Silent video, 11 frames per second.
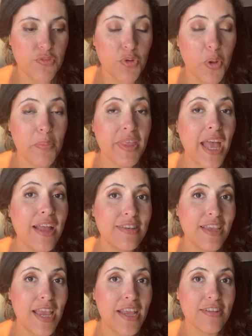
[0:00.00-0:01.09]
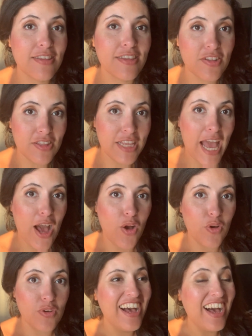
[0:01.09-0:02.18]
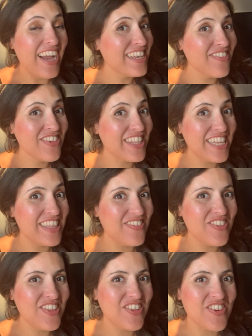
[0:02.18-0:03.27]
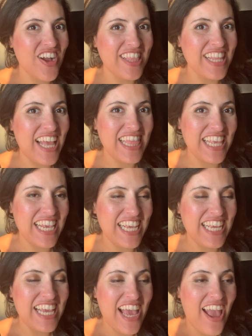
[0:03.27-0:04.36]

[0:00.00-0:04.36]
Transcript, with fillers: from that date till now, I never cleaned the filter on that thing.